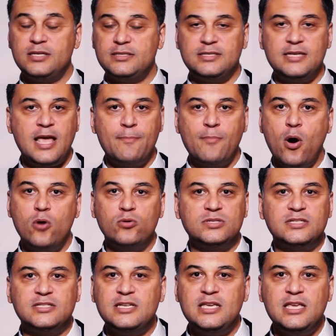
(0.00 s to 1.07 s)
CMOs,
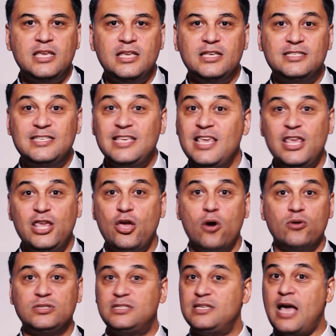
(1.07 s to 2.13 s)
C,
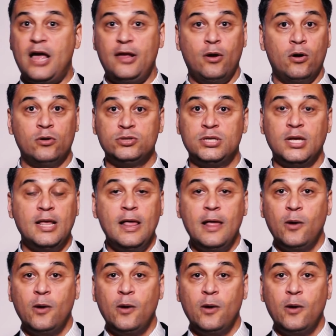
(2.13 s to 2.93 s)
CEOs, CIOs, uh,